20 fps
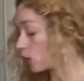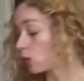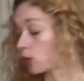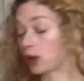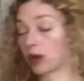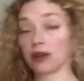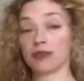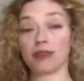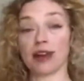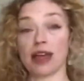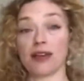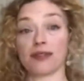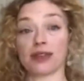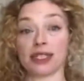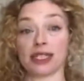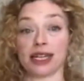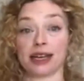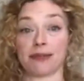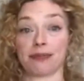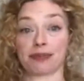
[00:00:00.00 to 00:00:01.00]
oil of
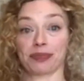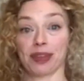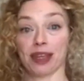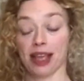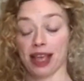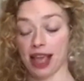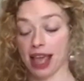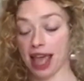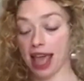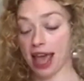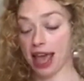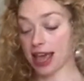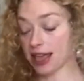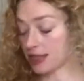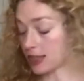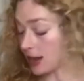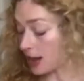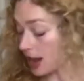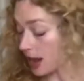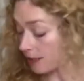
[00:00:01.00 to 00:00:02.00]
lavender, and
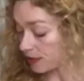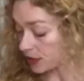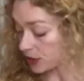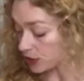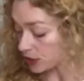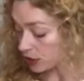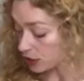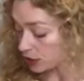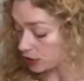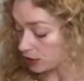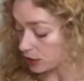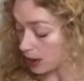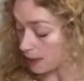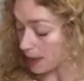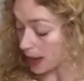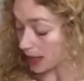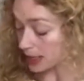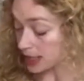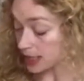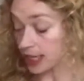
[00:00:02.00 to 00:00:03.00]
the lavender,
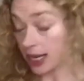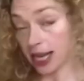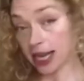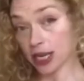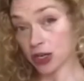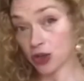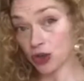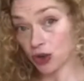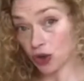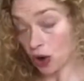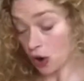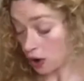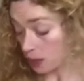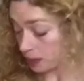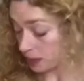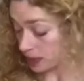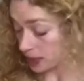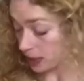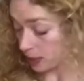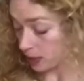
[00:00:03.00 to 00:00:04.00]
about 10
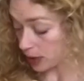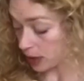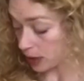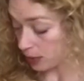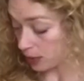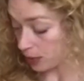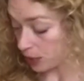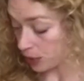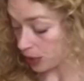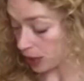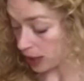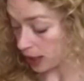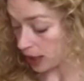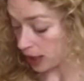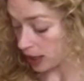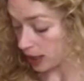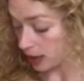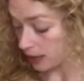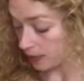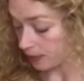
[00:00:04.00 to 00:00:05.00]
drops that we're going to put
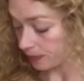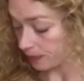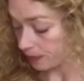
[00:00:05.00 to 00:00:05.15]
in.